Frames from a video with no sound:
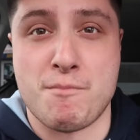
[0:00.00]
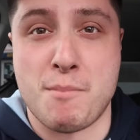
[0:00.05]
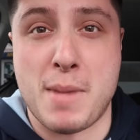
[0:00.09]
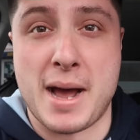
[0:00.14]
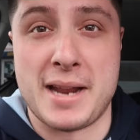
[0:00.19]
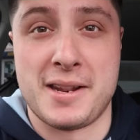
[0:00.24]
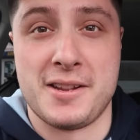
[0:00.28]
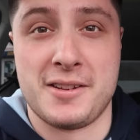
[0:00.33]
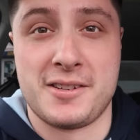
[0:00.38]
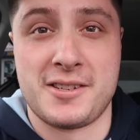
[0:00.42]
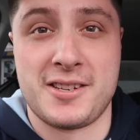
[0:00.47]

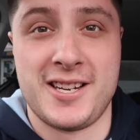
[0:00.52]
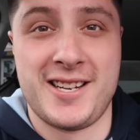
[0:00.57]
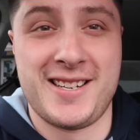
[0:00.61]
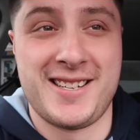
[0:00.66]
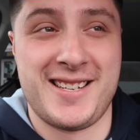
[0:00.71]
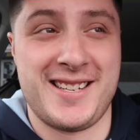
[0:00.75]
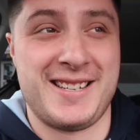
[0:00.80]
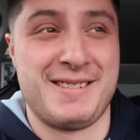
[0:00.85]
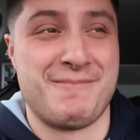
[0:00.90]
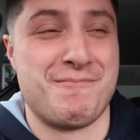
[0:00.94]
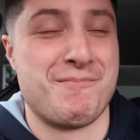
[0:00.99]
Madness.
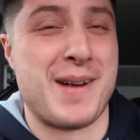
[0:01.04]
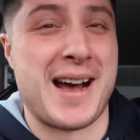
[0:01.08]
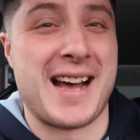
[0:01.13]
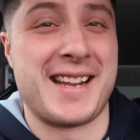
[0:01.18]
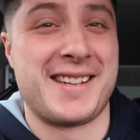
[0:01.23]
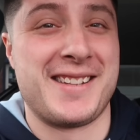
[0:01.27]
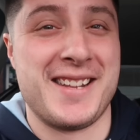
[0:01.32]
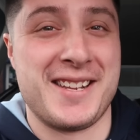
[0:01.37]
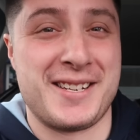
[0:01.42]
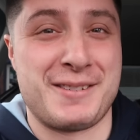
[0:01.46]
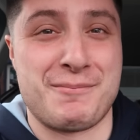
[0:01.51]

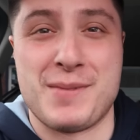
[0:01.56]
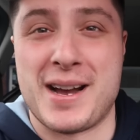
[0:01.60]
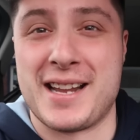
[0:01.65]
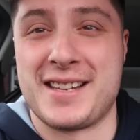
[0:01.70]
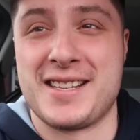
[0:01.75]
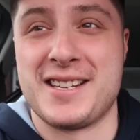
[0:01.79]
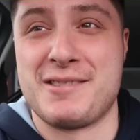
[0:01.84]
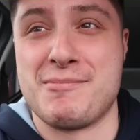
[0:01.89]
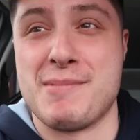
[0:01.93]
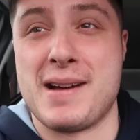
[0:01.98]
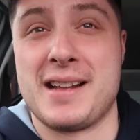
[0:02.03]
Madness,
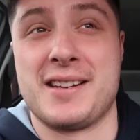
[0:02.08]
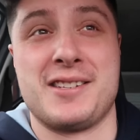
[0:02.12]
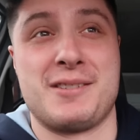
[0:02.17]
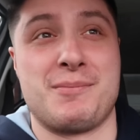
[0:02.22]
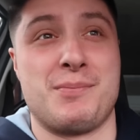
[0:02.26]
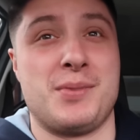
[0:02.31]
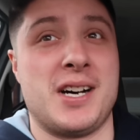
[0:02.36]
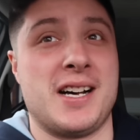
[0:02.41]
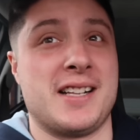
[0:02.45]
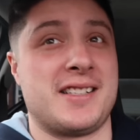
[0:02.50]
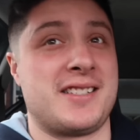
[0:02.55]
madness, madness.
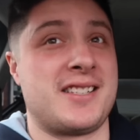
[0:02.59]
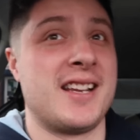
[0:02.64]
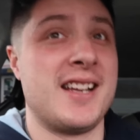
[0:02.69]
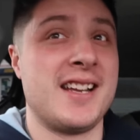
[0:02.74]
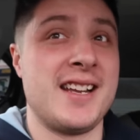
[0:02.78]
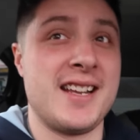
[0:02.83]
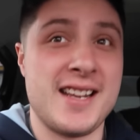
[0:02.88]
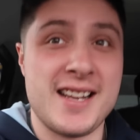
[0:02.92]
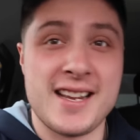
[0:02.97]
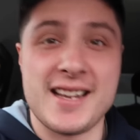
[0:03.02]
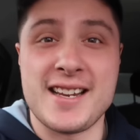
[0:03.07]
But,
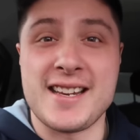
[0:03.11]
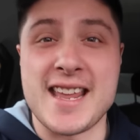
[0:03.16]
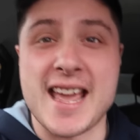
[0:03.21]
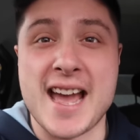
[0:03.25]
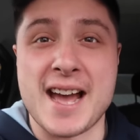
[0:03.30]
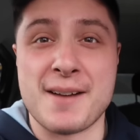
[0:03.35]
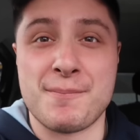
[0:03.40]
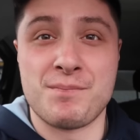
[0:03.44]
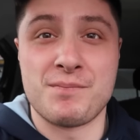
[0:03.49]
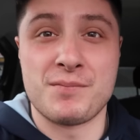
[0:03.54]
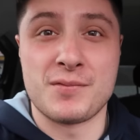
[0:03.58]

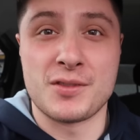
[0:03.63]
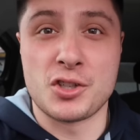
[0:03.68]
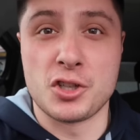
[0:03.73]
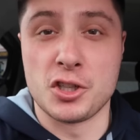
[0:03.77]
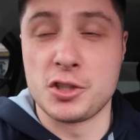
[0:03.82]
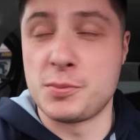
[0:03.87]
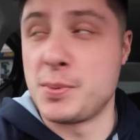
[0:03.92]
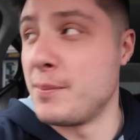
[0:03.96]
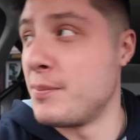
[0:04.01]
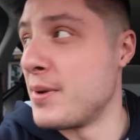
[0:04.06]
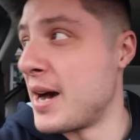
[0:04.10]
yeah,
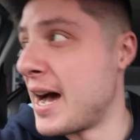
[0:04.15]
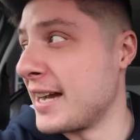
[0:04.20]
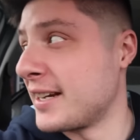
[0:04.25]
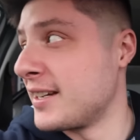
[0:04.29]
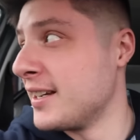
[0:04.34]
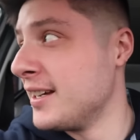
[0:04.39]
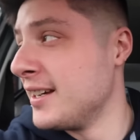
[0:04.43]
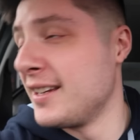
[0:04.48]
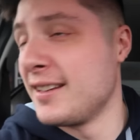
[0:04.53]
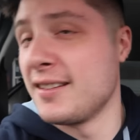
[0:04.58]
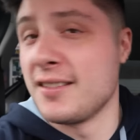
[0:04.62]
good to be back.
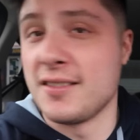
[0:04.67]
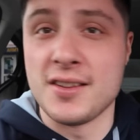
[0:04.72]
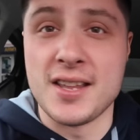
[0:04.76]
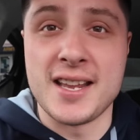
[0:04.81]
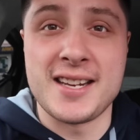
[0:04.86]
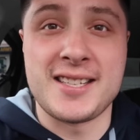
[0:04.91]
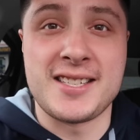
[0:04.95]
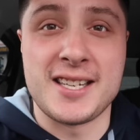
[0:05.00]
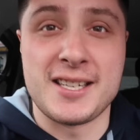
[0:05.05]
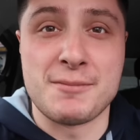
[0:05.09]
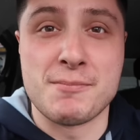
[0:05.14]

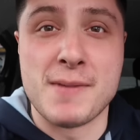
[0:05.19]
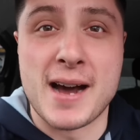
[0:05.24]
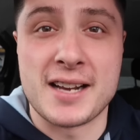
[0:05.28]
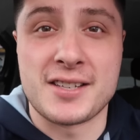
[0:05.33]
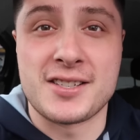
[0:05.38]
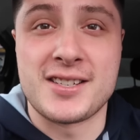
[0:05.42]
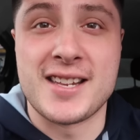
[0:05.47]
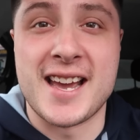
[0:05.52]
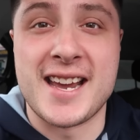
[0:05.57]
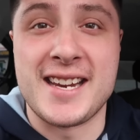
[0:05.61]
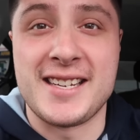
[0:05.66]
This is
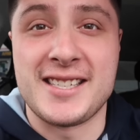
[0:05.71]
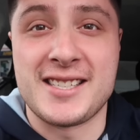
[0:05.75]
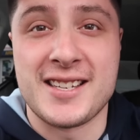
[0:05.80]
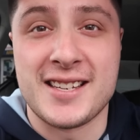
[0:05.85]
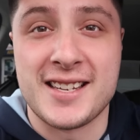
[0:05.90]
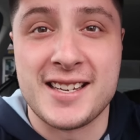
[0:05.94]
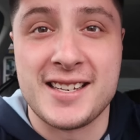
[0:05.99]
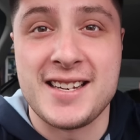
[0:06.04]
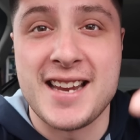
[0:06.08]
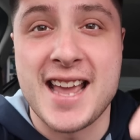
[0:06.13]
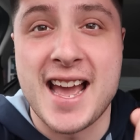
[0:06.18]
Match Days,
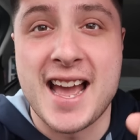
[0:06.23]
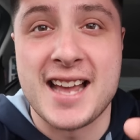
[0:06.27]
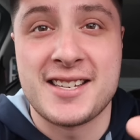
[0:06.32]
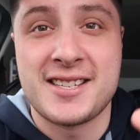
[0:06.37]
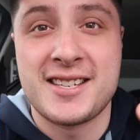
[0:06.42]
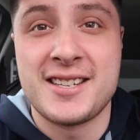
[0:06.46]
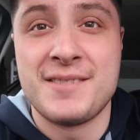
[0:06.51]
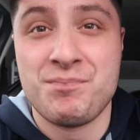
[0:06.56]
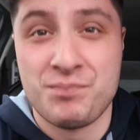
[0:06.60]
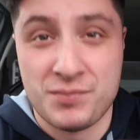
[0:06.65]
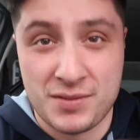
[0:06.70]
and
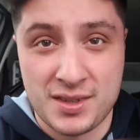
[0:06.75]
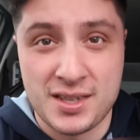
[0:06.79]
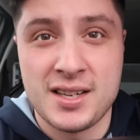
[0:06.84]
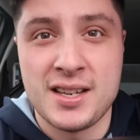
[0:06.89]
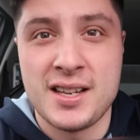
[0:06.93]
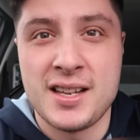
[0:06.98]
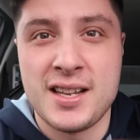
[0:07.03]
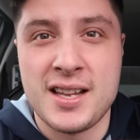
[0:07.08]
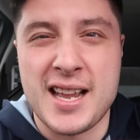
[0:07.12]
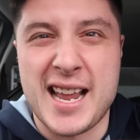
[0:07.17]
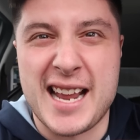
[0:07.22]
yes,
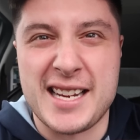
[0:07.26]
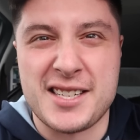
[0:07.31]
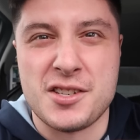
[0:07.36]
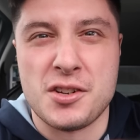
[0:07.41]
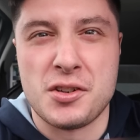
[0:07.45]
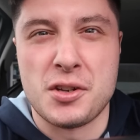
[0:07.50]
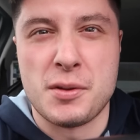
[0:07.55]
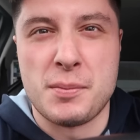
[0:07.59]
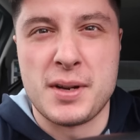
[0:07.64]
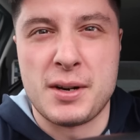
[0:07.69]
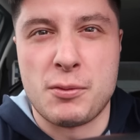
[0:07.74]
it's
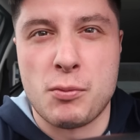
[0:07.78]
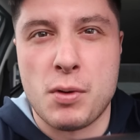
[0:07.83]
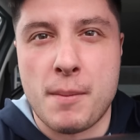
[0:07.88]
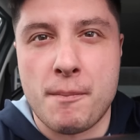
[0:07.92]
another big